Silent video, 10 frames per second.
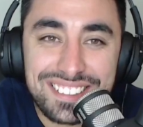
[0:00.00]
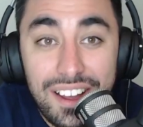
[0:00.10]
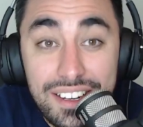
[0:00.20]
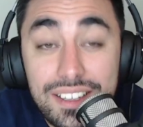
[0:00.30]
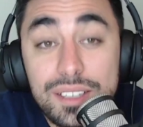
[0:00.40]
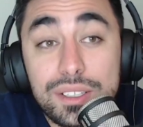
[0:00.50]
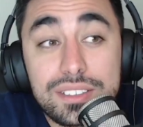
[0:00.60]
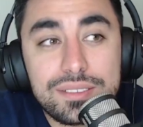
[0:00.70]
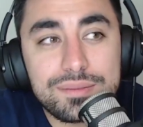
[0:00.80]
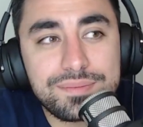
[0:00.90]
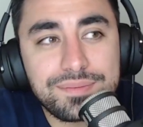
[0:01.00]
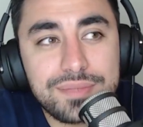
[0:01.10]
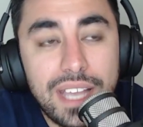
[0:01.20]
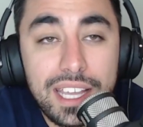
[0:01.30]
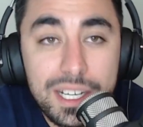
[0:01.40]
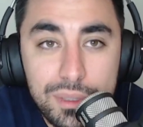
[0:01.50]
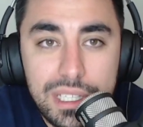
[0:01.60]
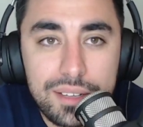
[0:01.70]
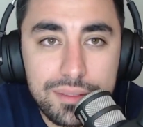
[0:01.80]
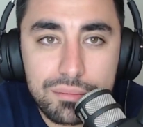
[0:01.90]
I don't know. Like, hate him or
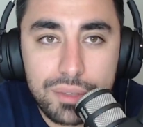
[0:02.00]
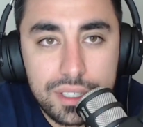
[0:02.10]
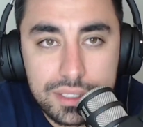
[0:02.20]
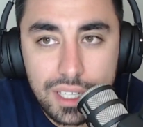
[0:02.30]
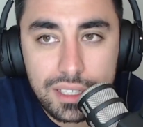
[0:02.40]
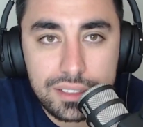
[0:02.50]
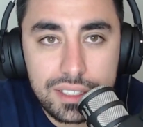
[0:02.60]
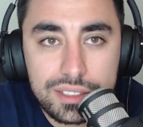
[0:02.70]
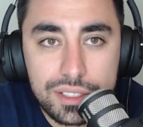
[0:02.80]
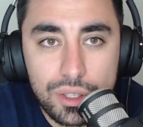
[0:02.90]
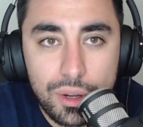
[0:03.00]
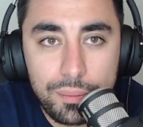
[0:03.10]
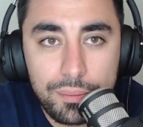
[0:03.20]
love him, bro. He's done a decent job.